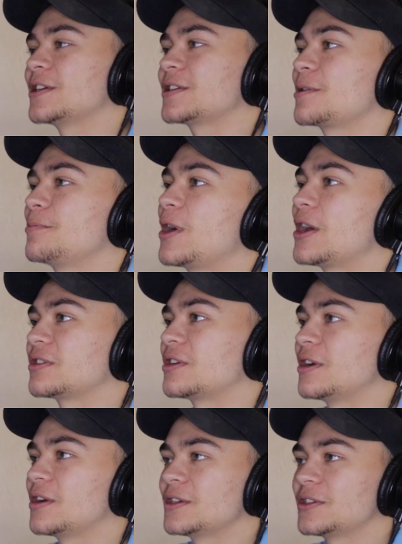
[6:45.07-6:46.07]
This
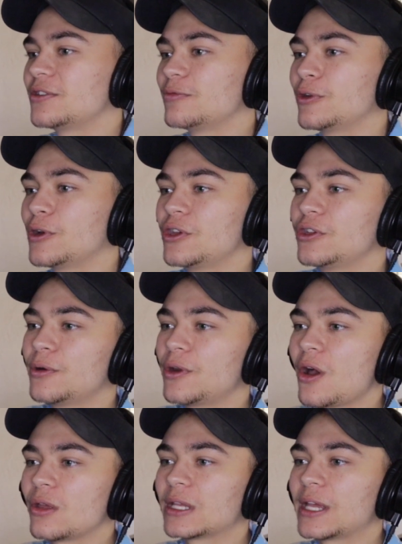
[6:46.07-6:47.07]
compressor is really doing
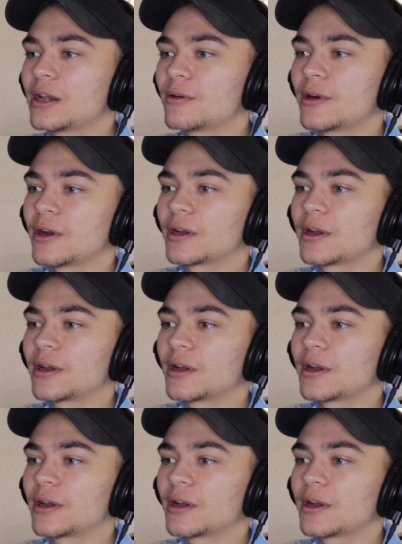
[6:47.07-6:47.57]
all the legwork.